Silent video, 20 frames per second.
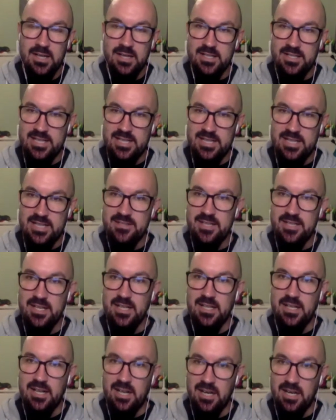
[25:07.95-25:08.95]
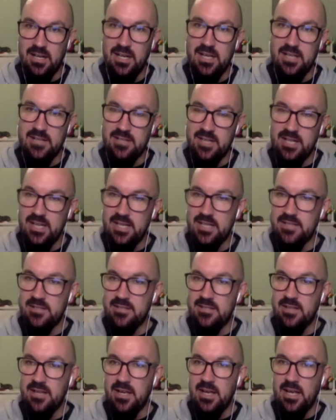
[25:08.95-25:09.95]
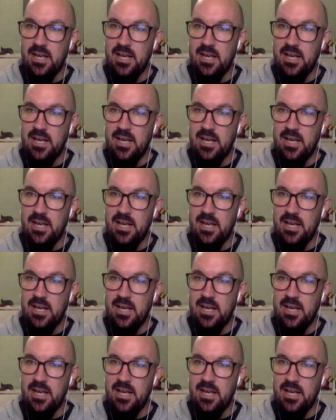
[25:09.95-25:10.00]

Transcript: the testing clearly as it is